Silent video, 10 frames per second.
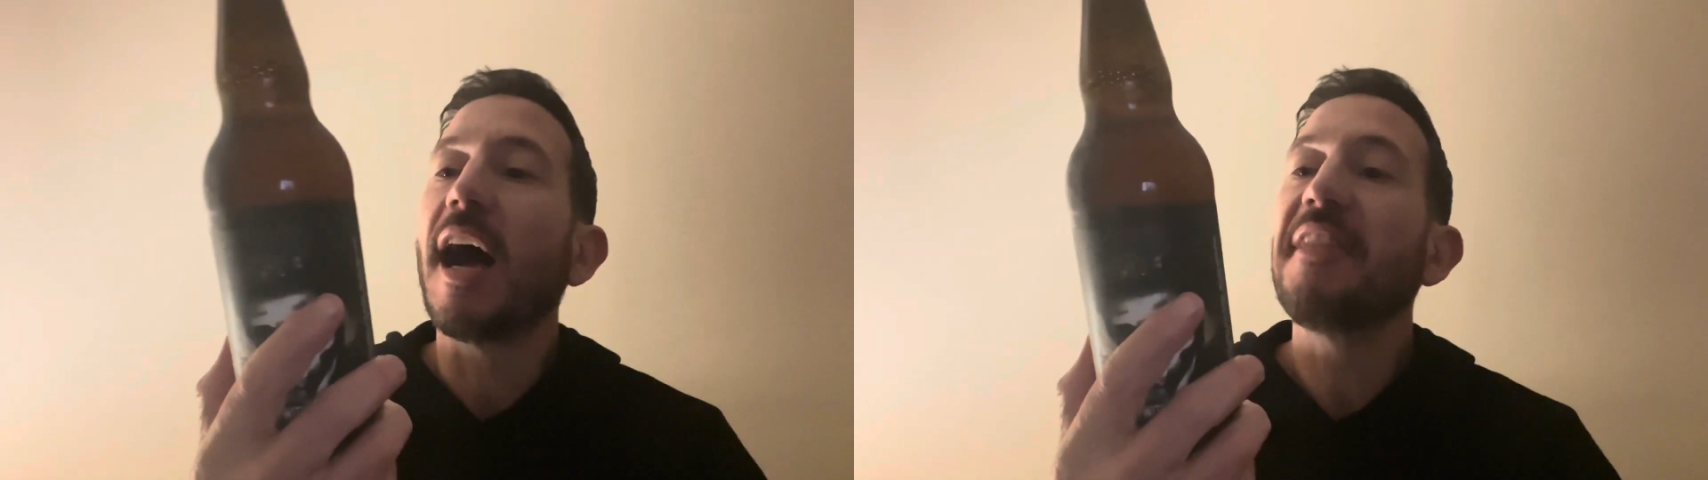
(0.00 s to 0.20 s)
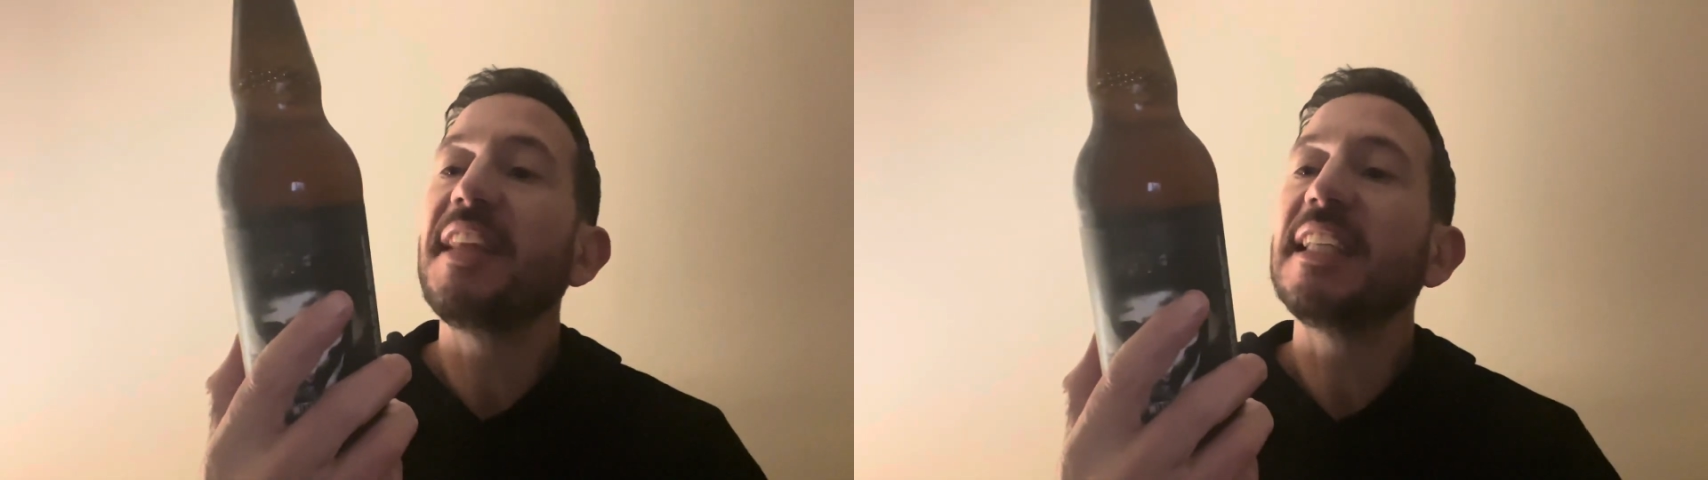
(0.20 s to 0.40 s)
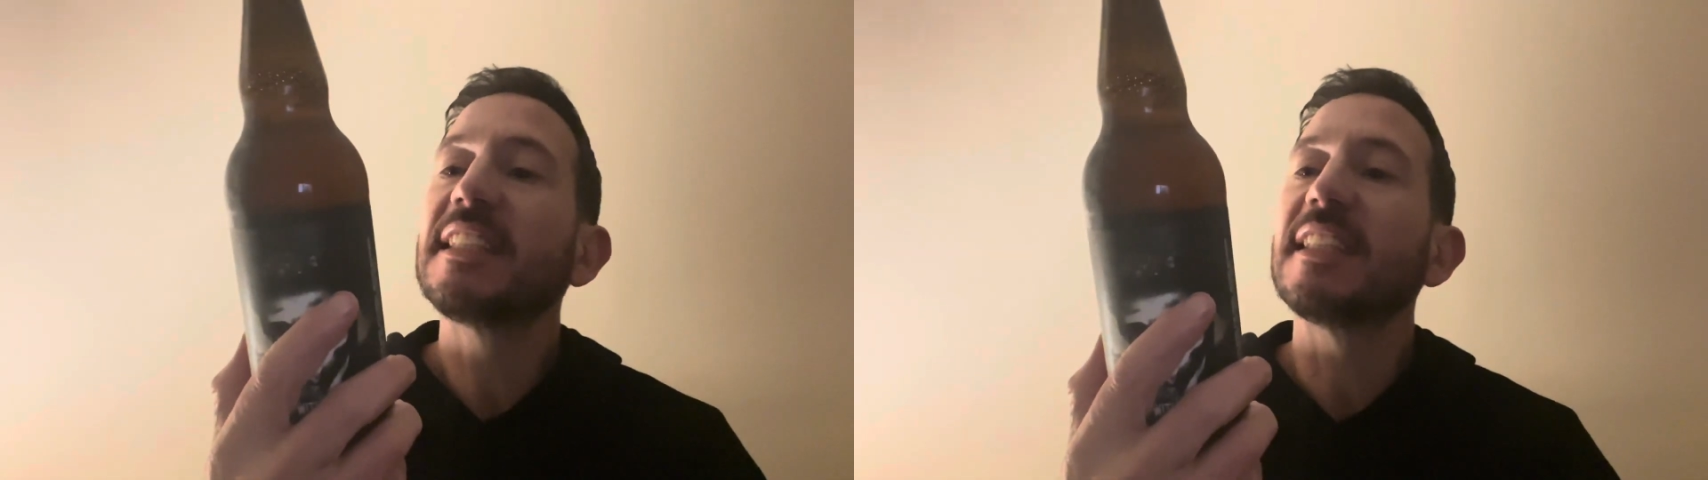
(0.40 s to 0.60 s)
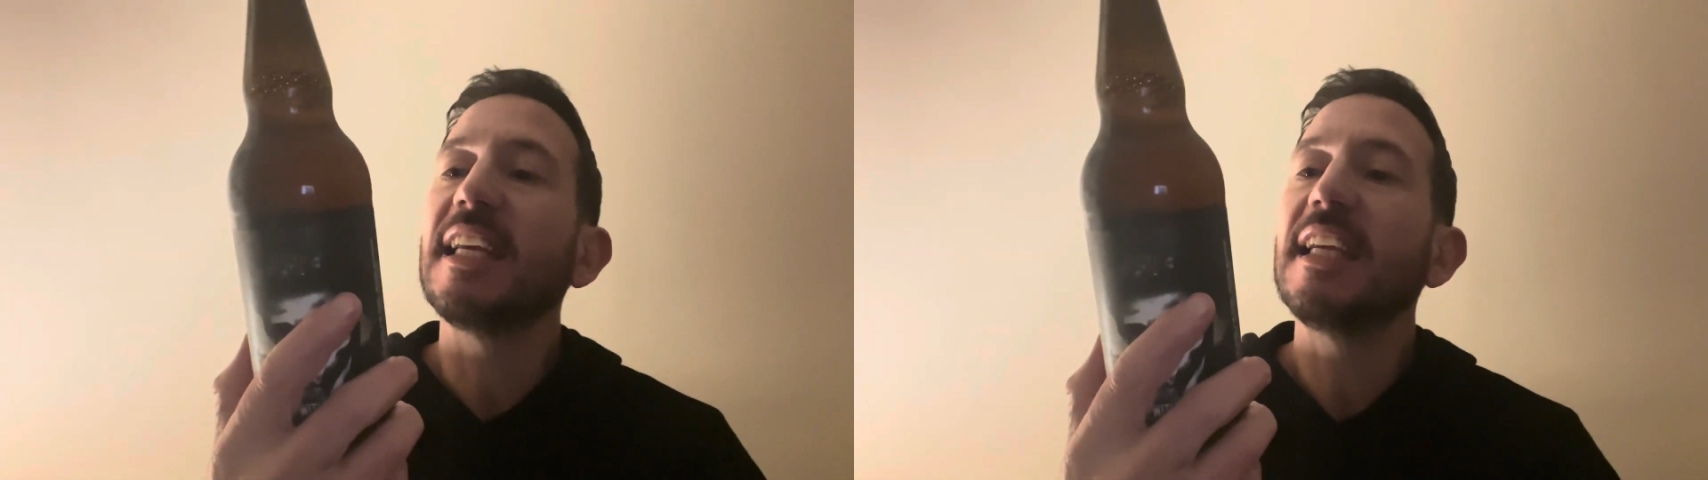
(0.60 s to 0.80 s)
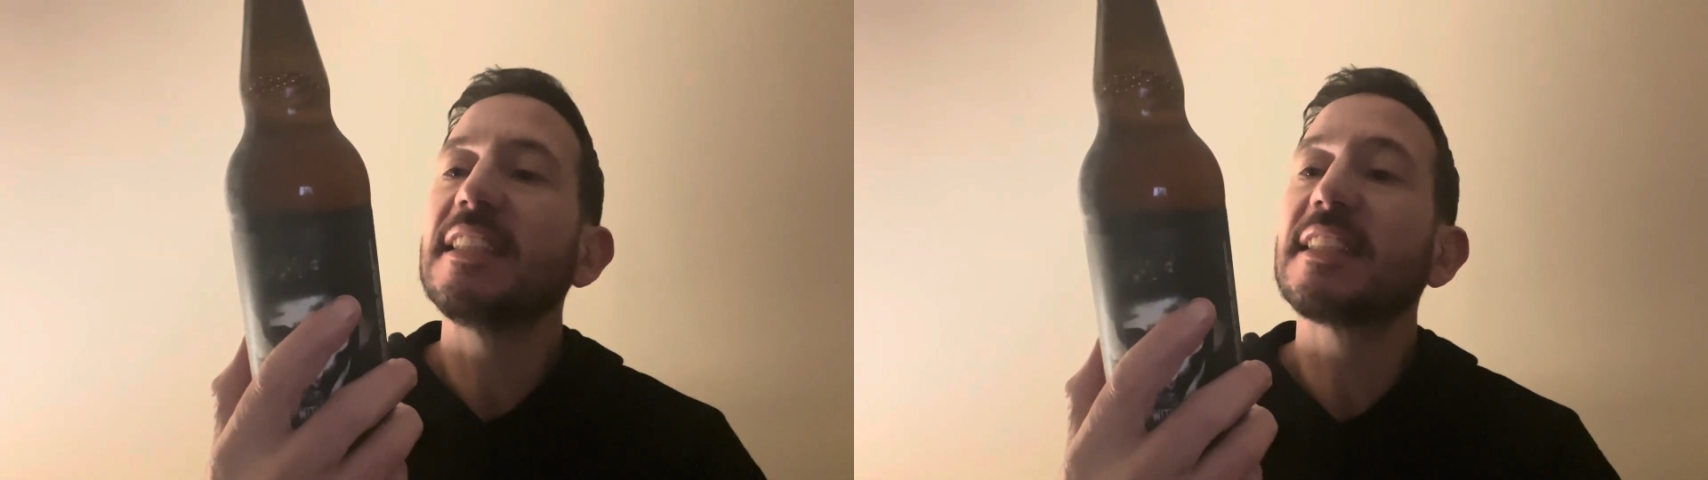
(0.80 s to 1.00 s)
and this
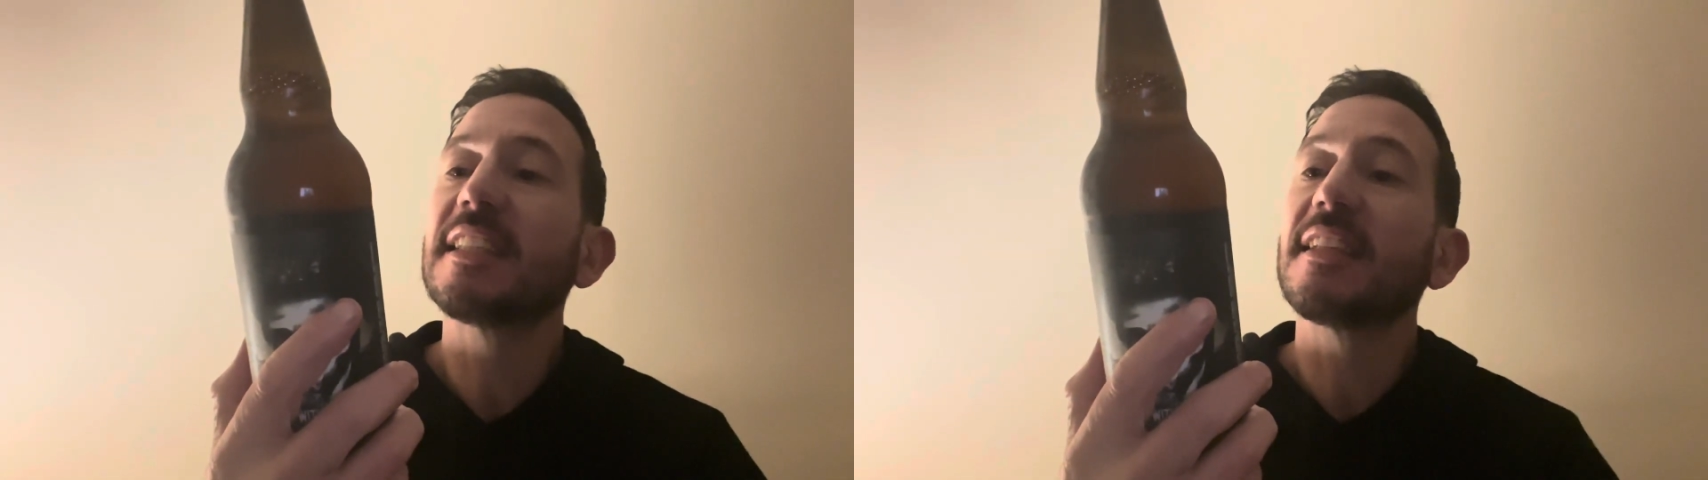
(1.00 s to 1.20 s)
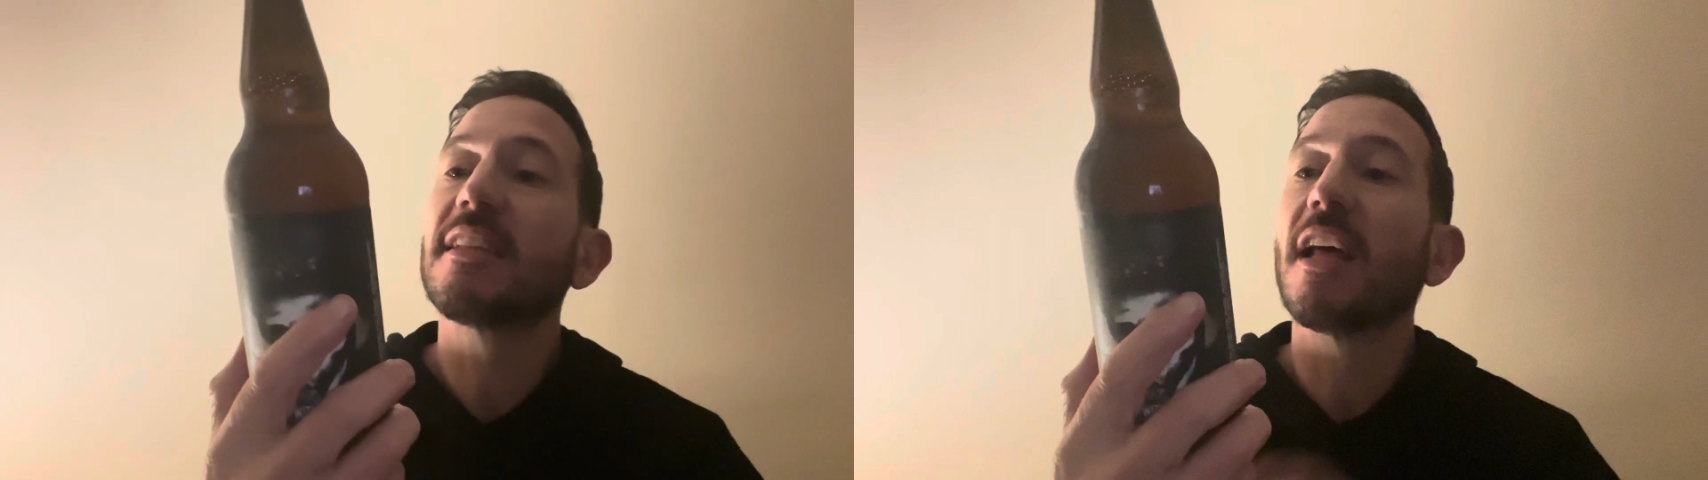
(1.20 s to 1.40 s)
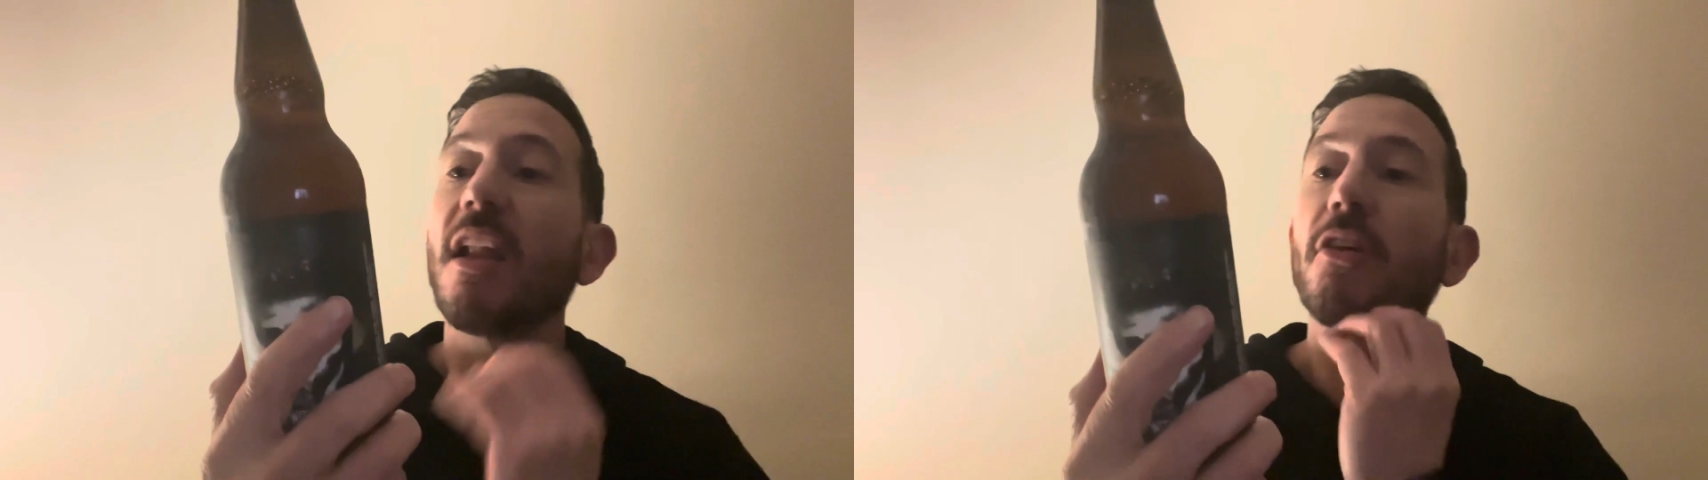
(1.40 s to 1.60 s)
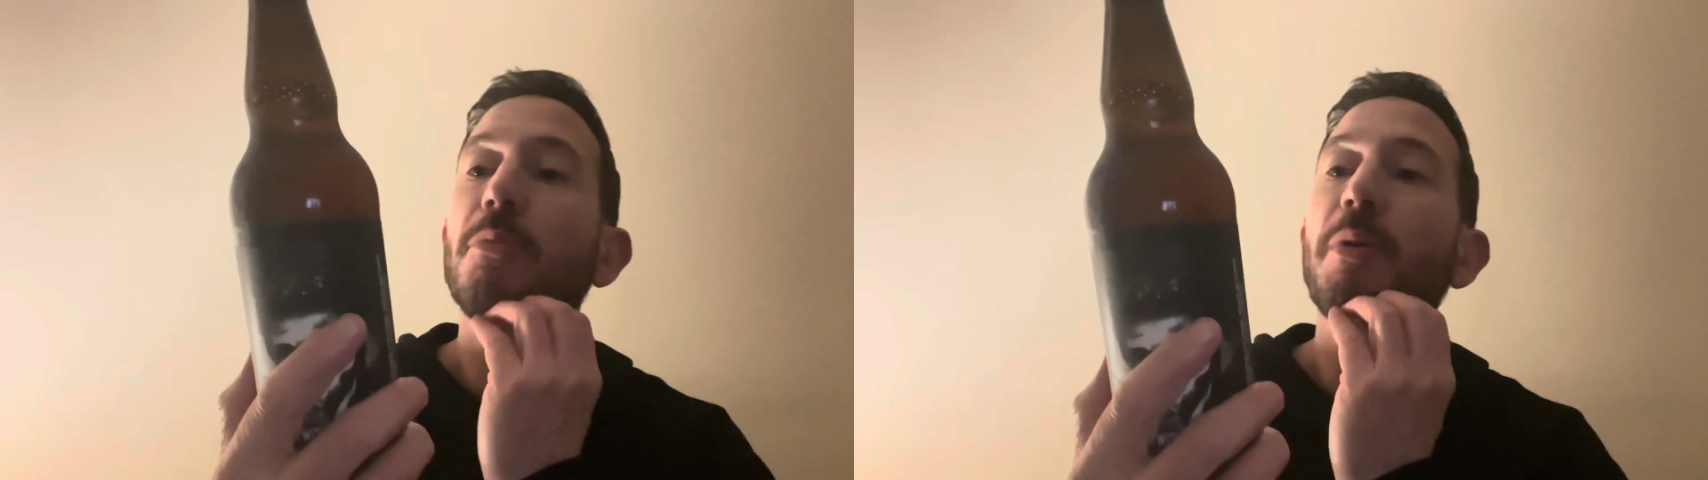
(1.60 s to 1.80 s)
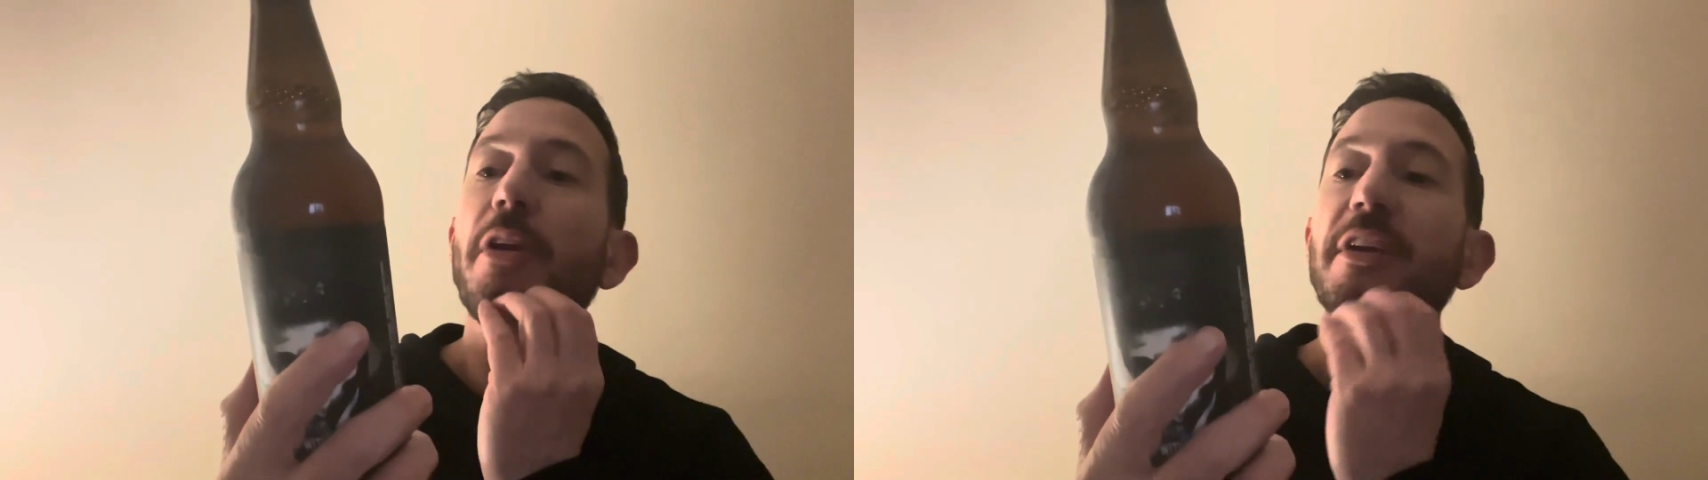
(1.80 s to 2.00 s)
is a local
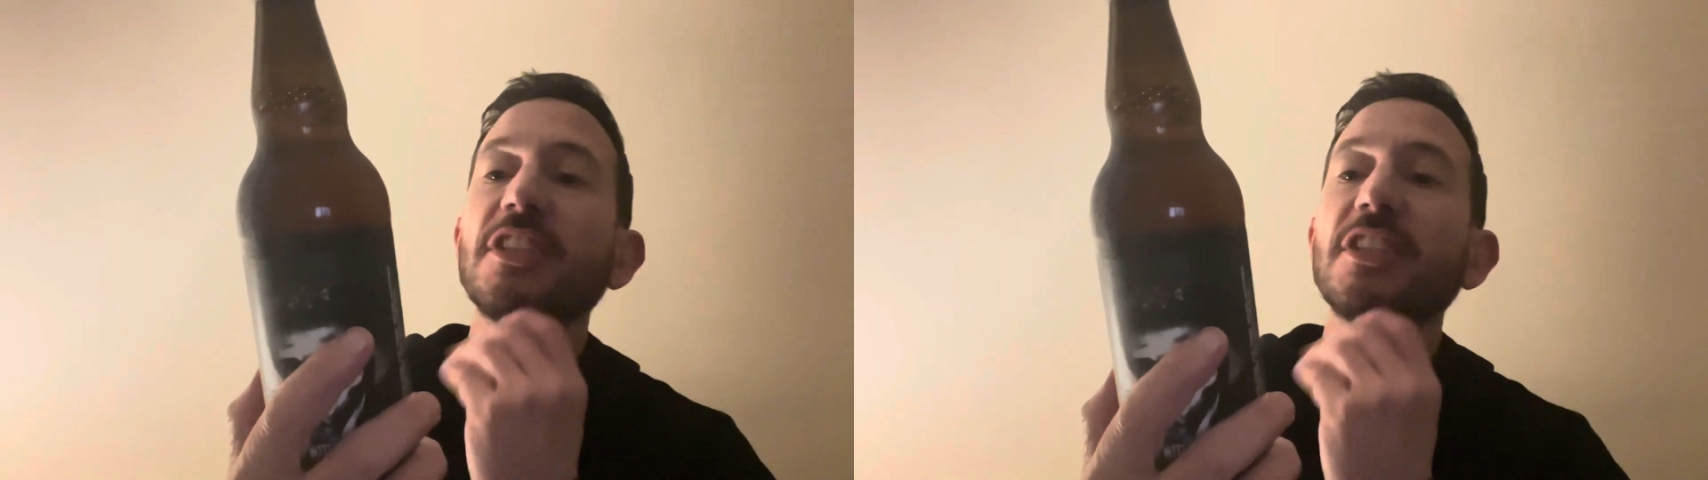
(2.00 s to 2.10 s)
brewery,